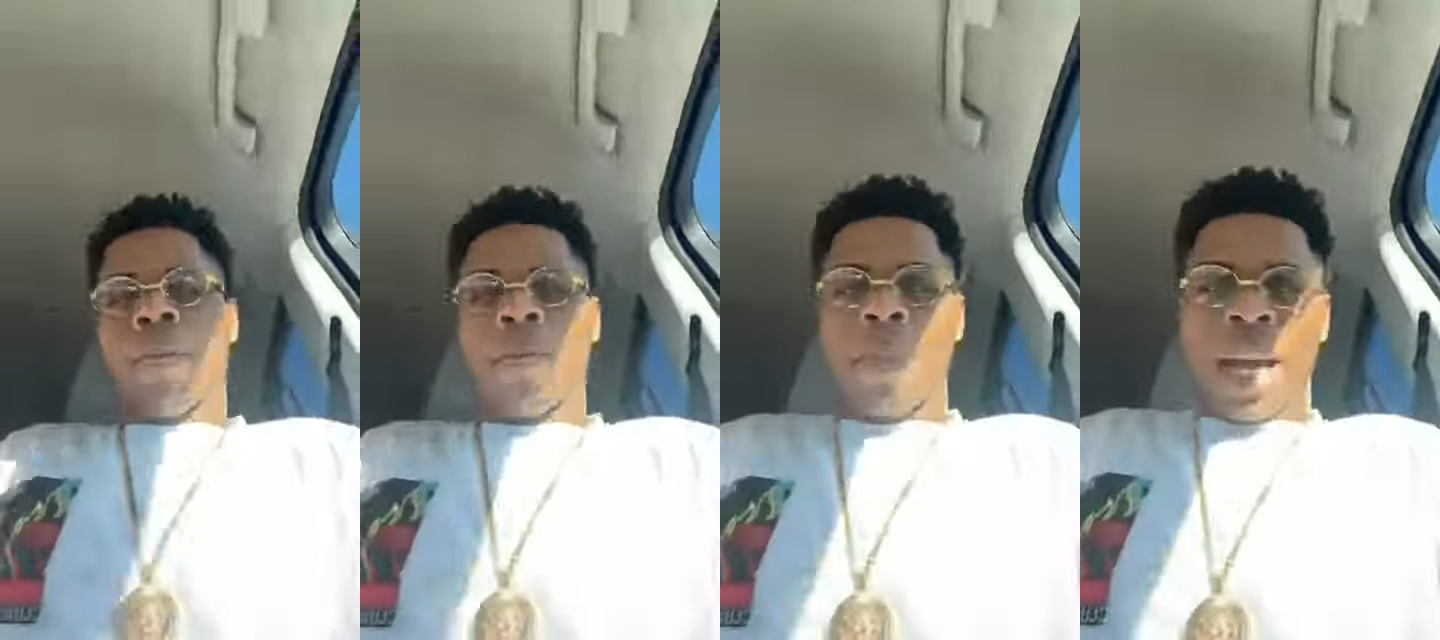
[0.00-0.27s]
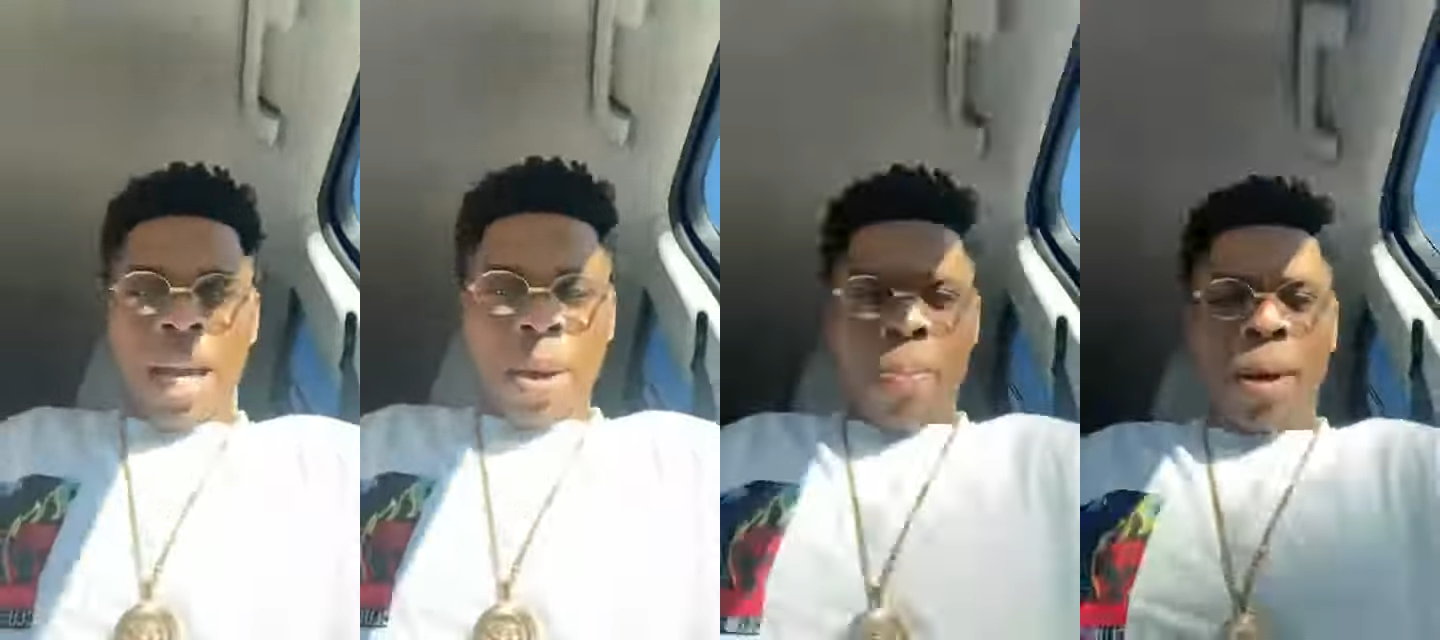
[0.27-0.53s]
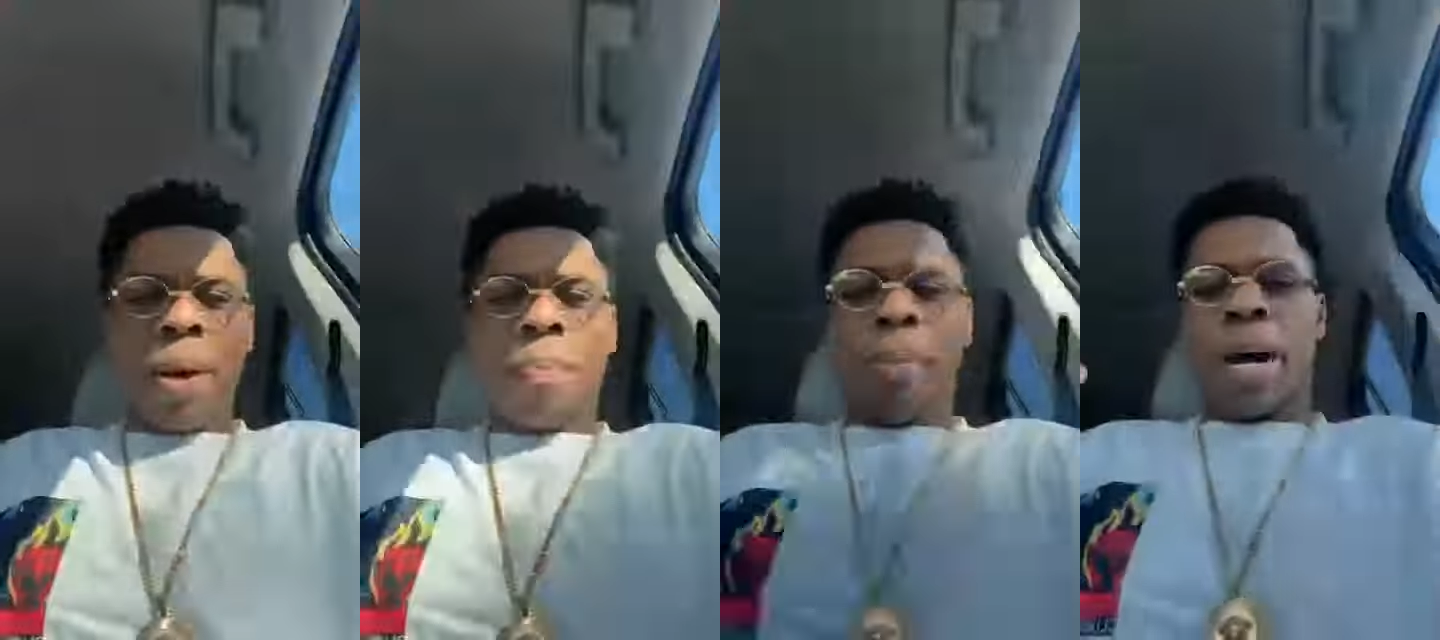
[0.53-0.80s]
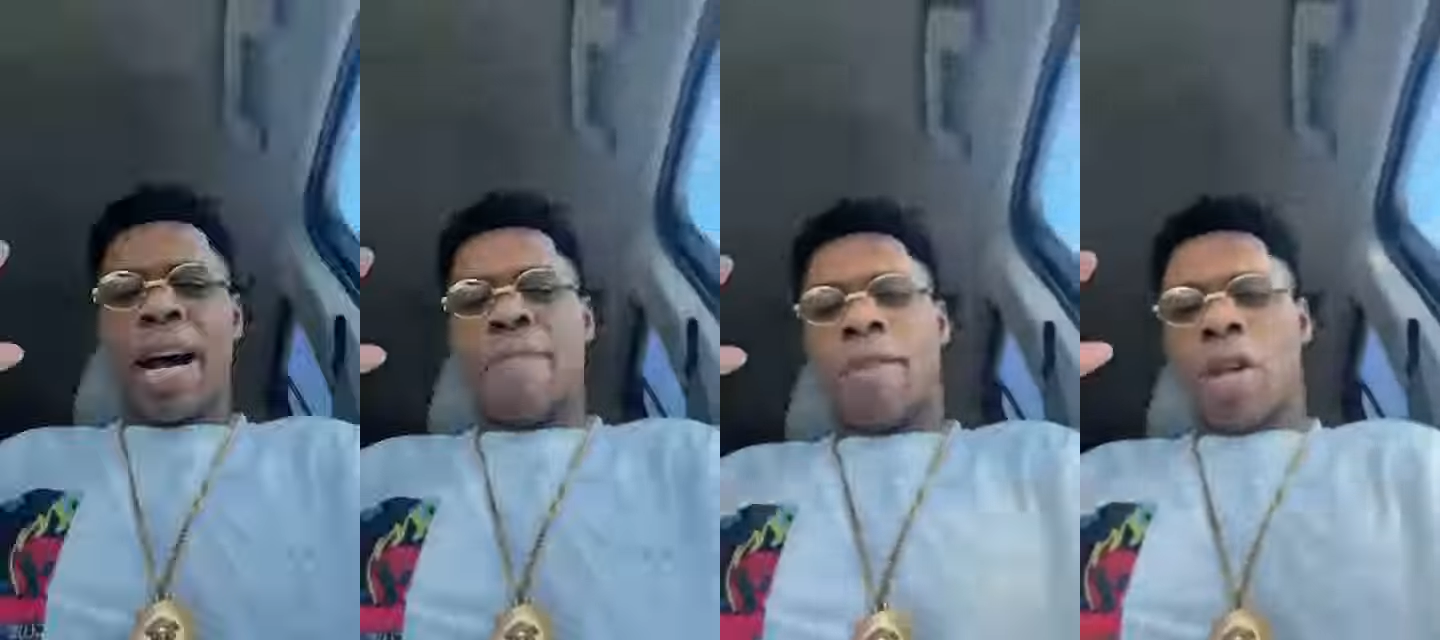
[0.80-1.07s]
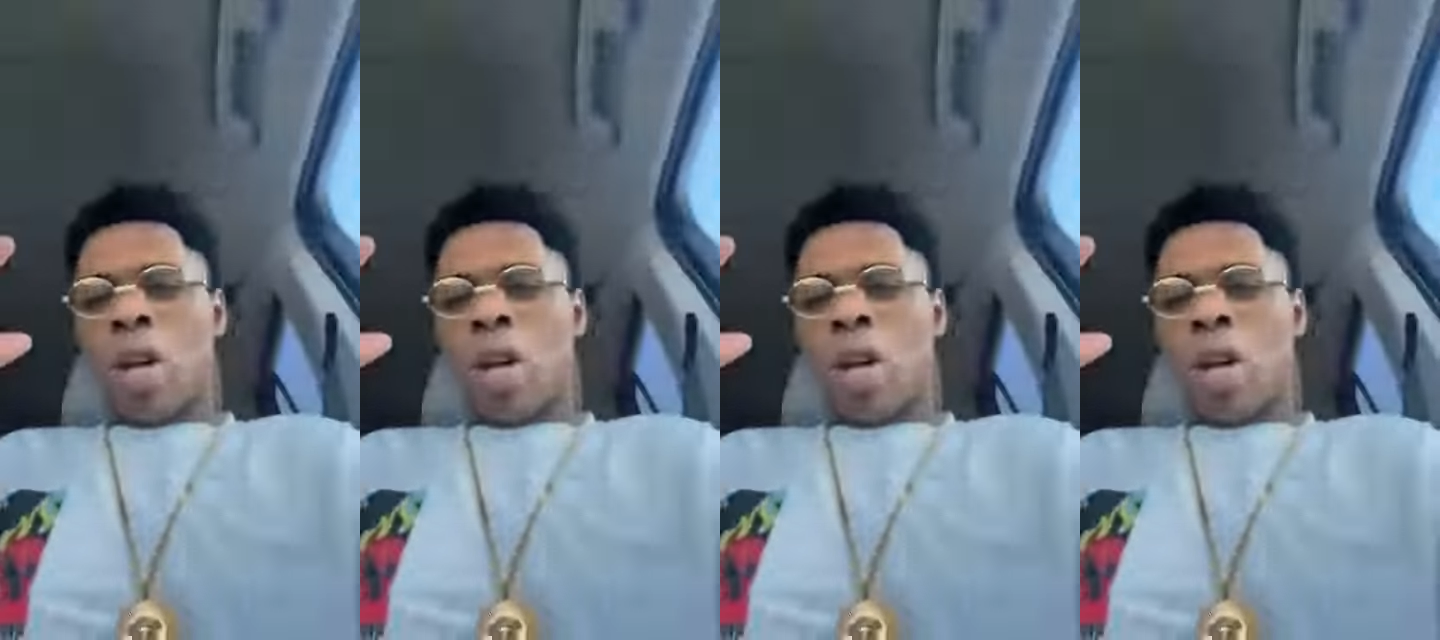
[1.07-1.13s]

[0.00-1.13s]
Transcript: Many people have